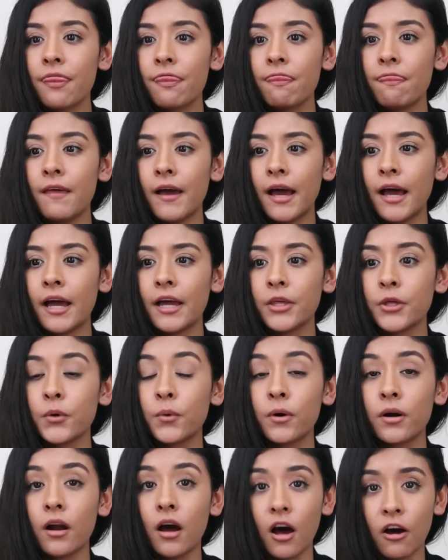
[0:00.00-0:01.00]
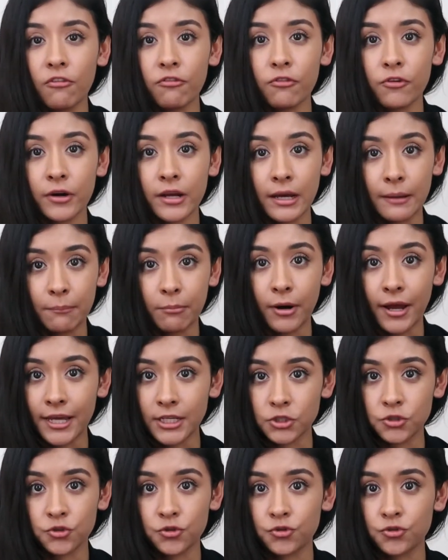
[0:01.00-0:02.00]
that you are offering a
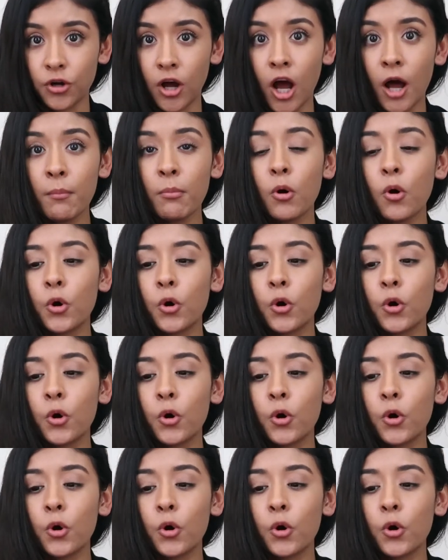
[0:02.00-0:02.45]
price drop.